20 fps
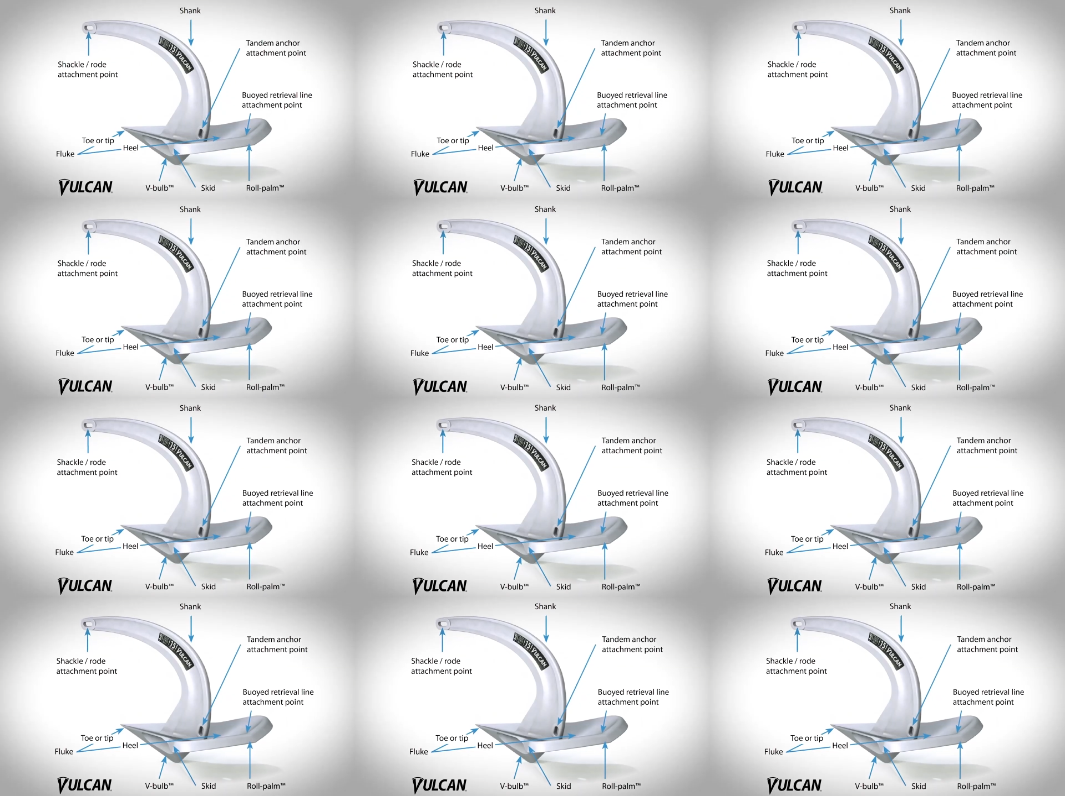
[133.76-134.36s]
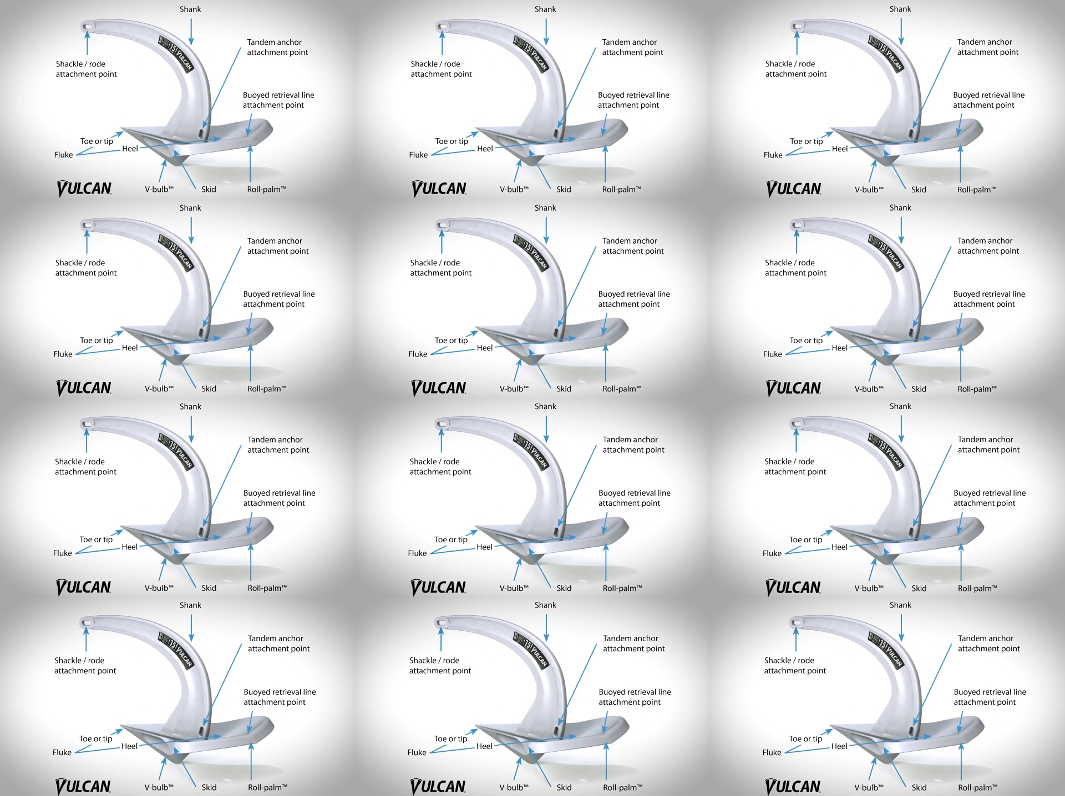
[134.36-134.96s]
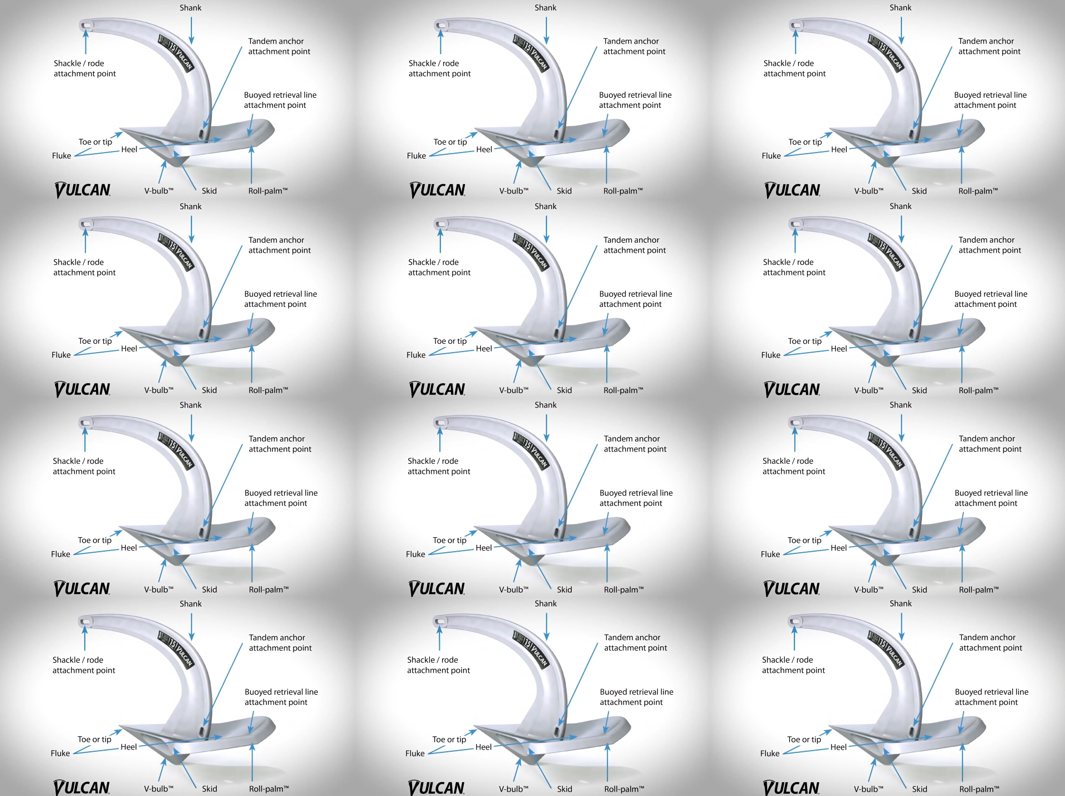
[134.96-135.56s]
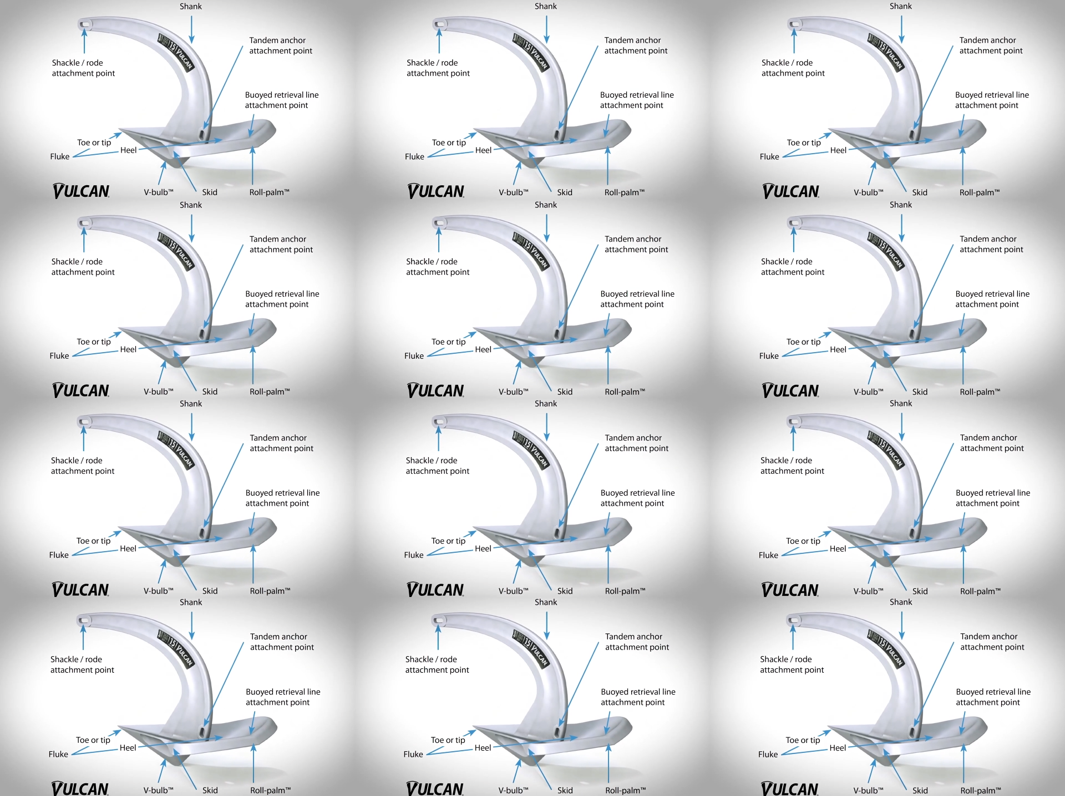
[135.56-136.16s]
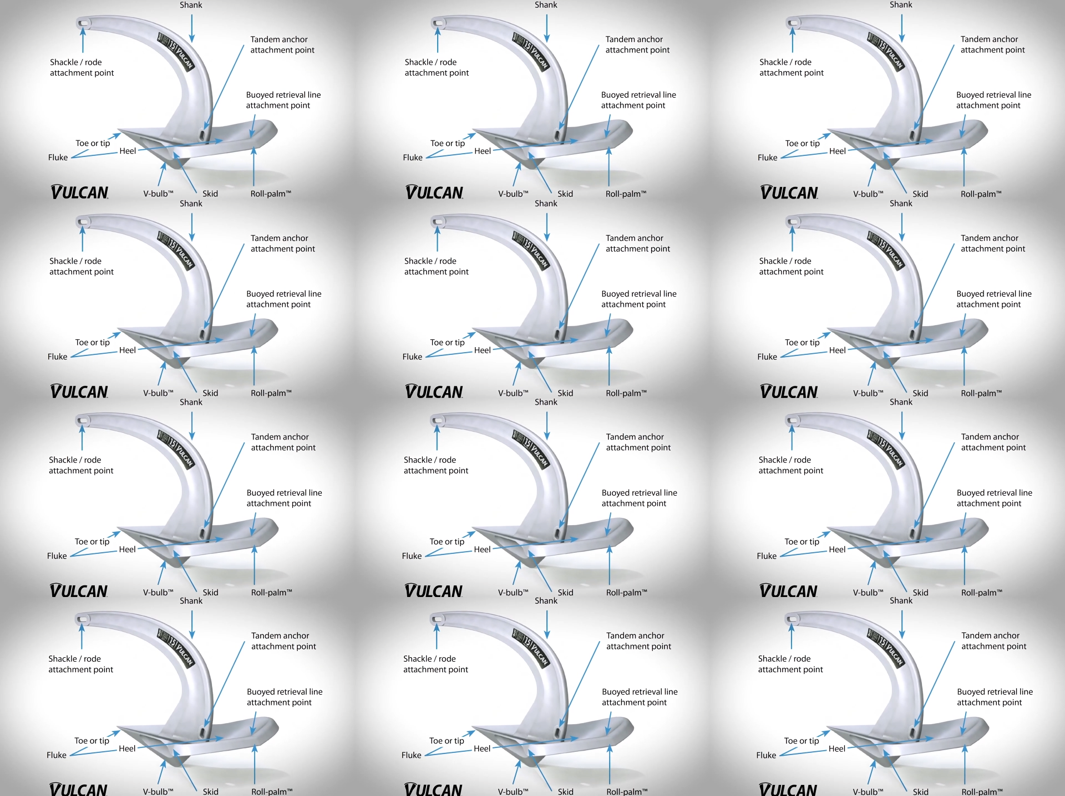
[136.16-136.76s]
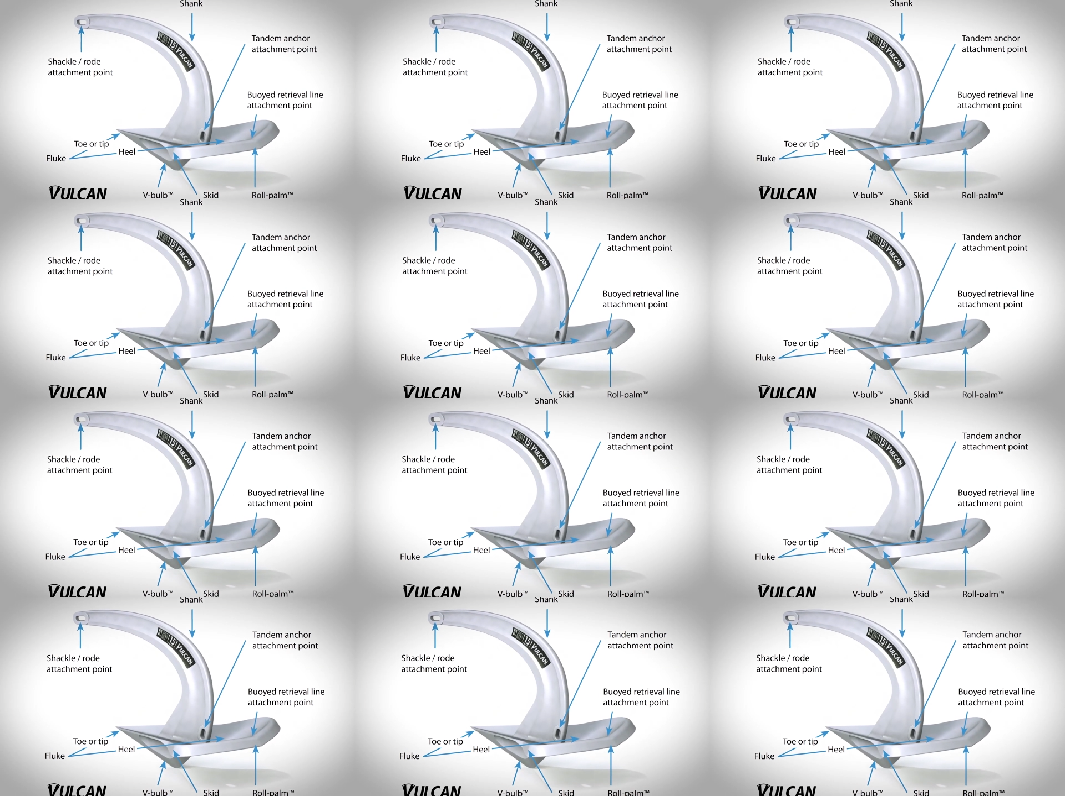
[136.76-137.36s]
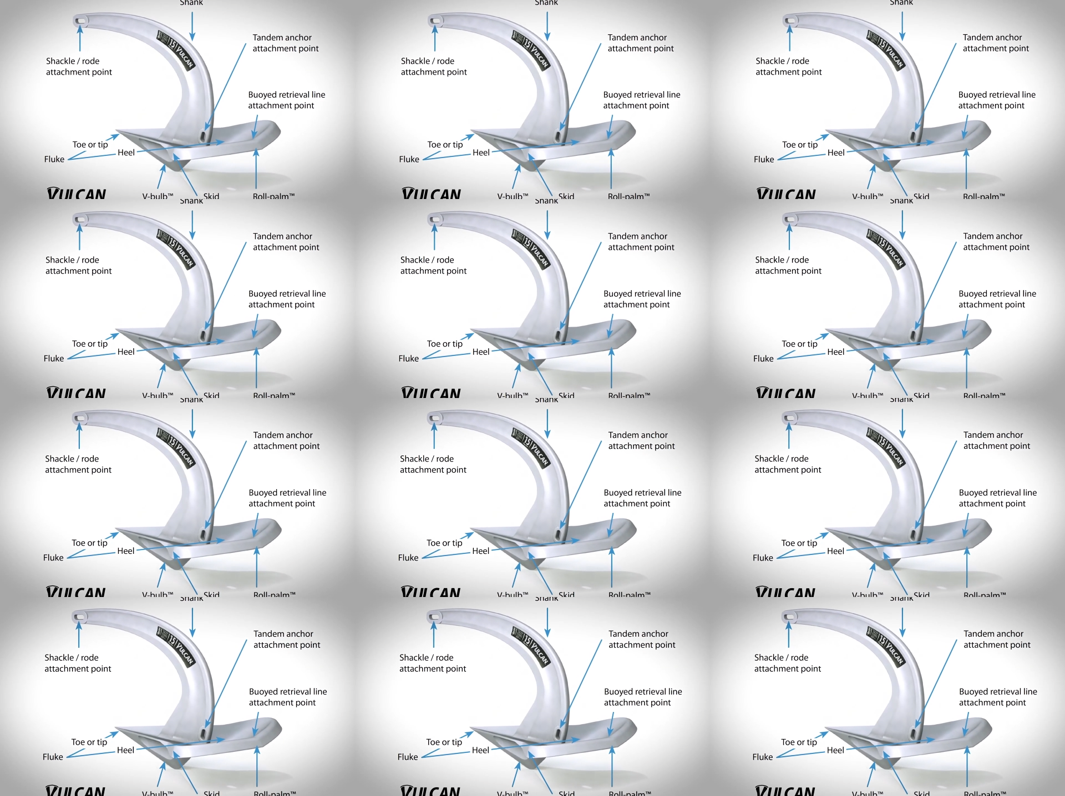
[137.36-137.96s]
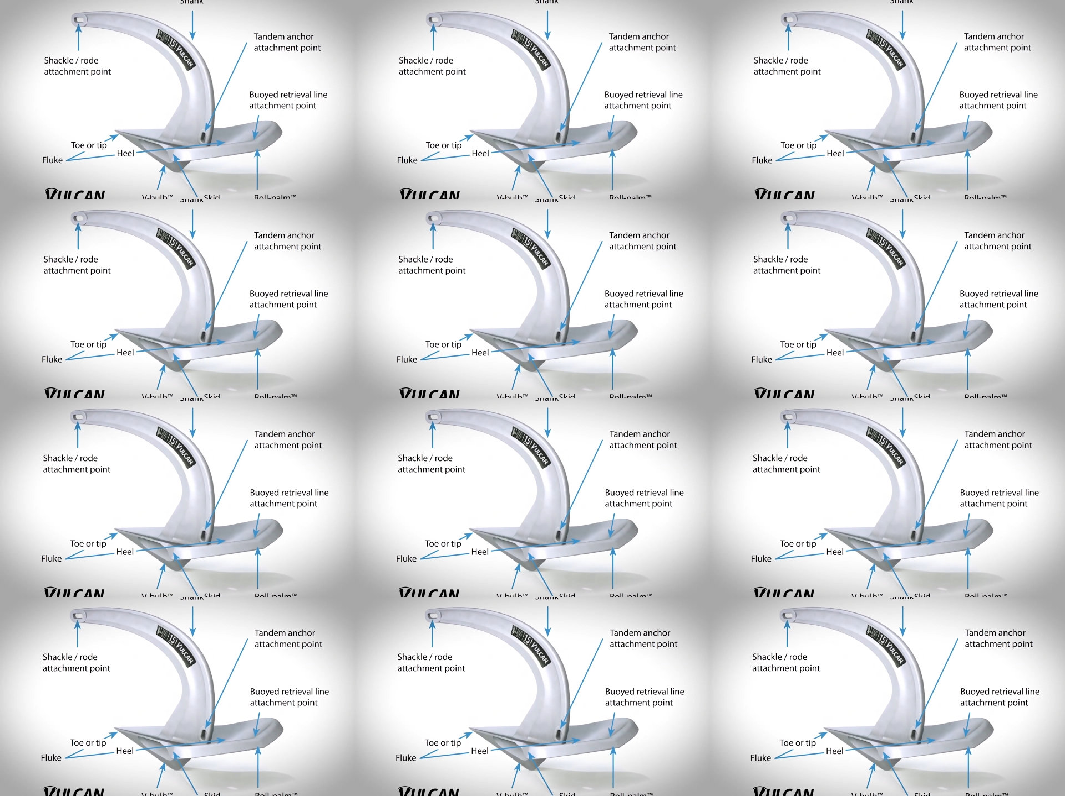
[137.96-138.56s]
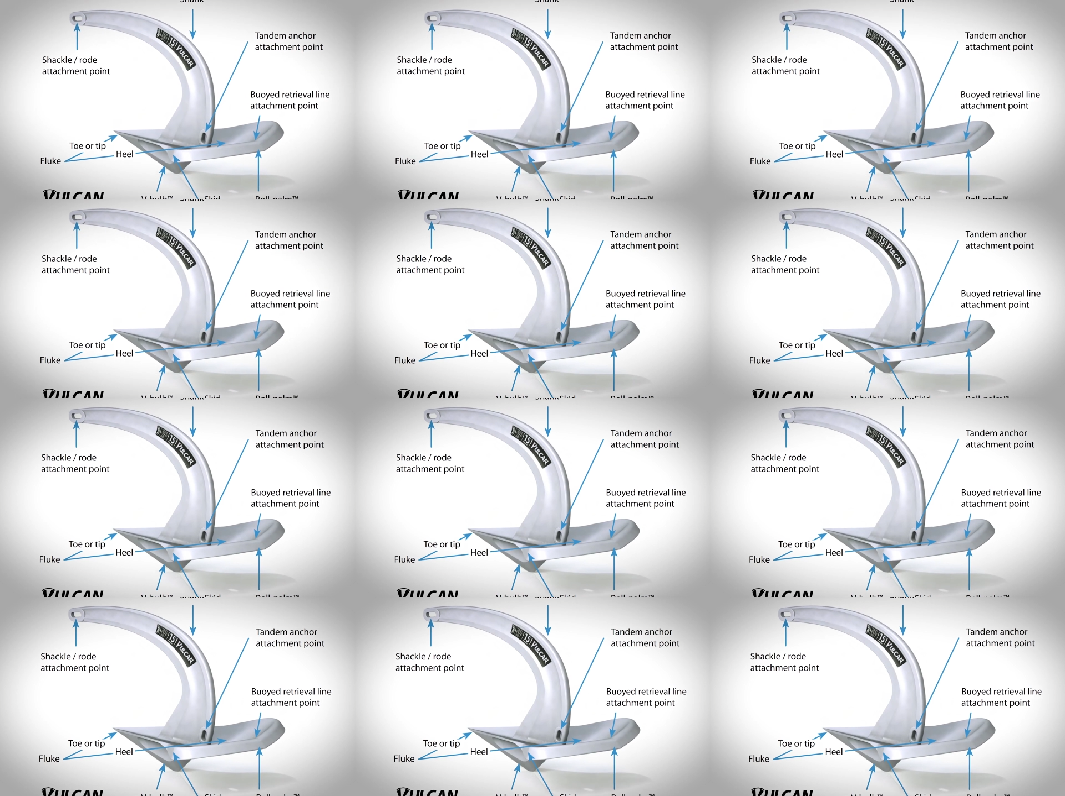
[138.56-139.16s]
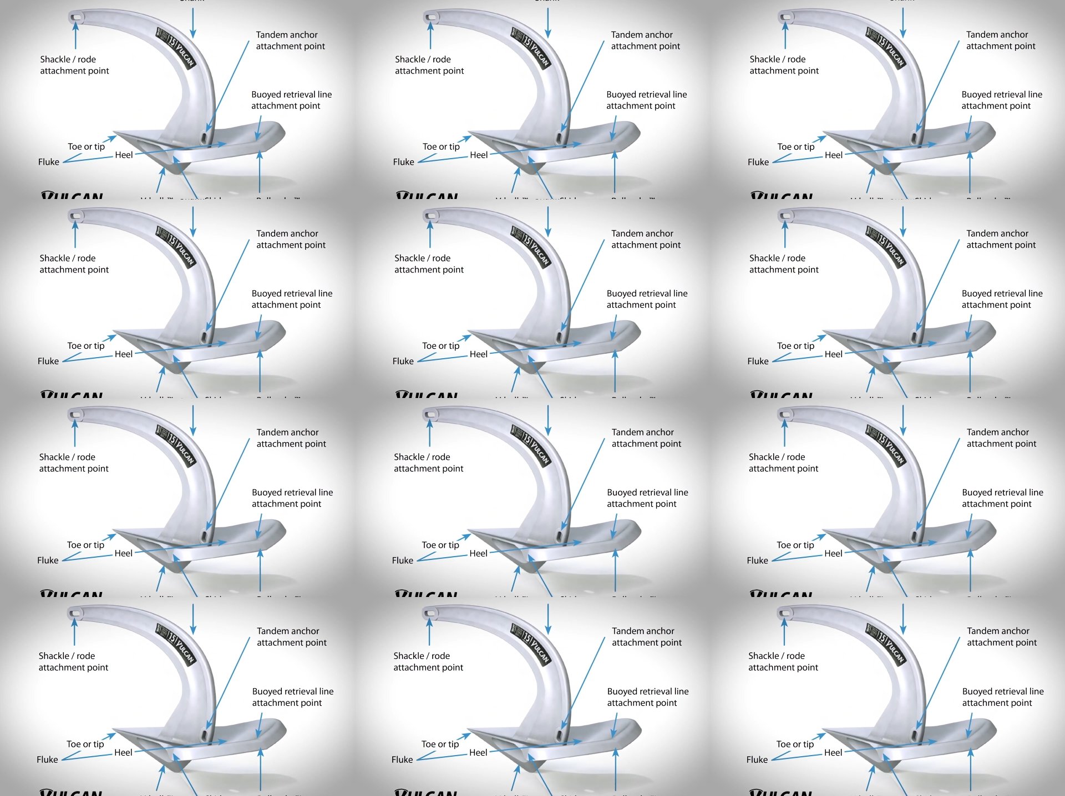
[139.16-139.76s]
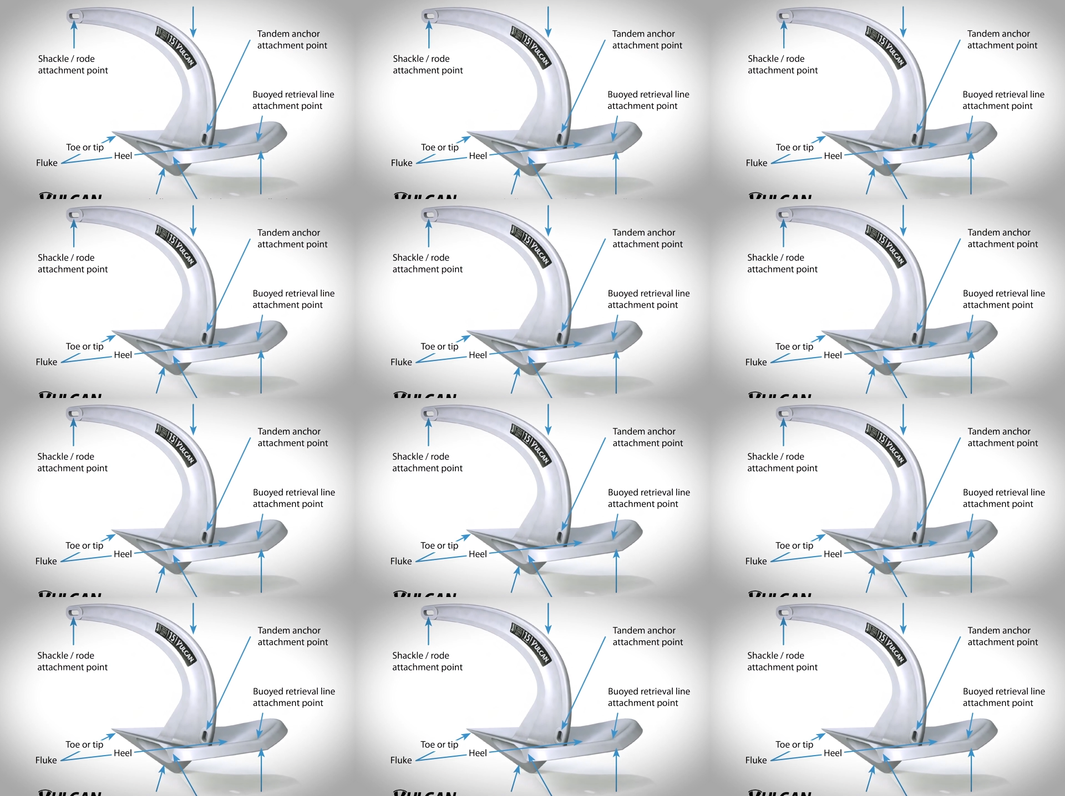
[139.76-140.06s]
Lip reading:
(no speaker visible)